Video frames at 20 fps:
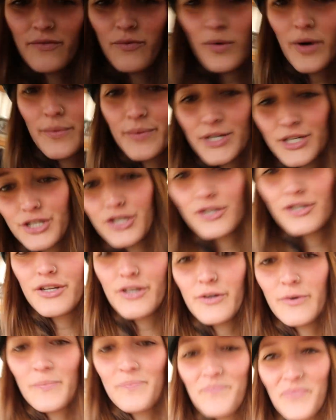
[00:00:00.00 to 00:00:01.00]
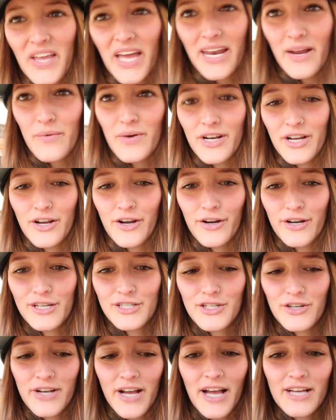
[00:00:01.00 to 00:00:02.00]
of what we should do and I want to
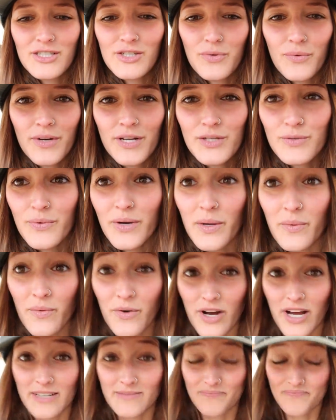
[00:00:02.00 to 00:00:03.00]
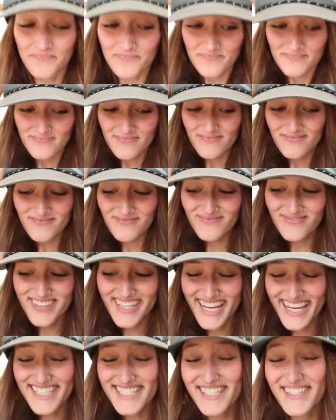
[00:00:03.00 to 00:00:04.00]
encourage you guys 2021
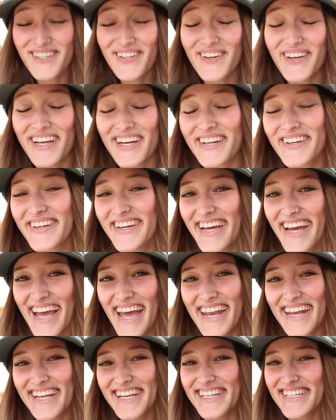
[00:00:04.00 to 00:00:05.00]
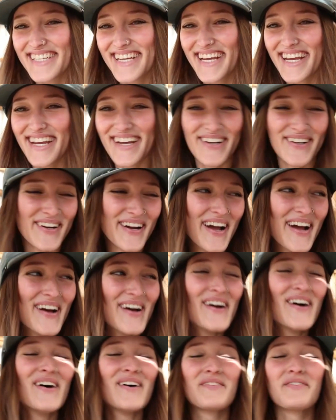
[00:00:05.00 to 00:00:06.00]
it's a new year and it is a year
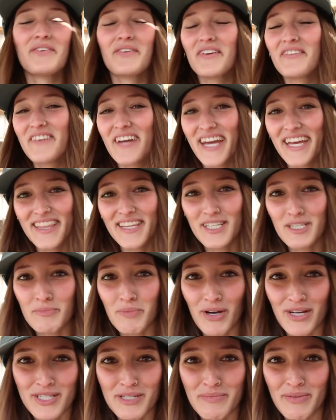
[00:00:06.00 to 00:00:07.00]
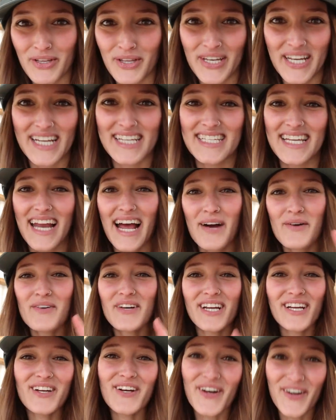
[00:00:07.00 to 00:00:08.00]
full of endless possibilities and I
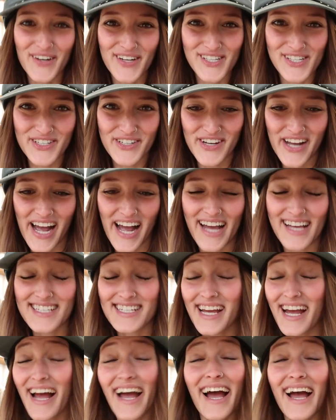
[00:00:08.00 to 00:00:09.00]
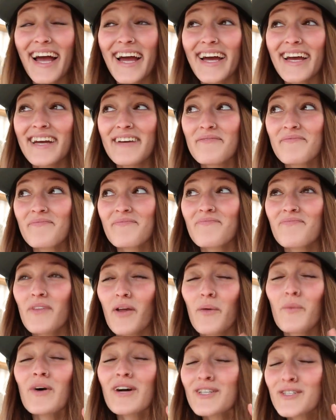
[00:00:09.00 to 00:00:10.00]
want to encourage you guys I
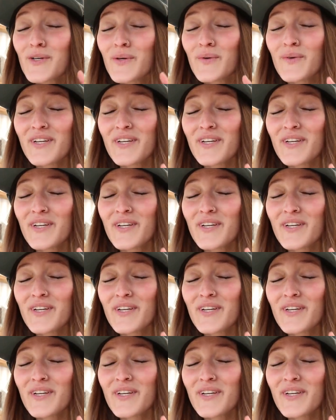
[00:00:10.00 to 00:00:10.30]
want to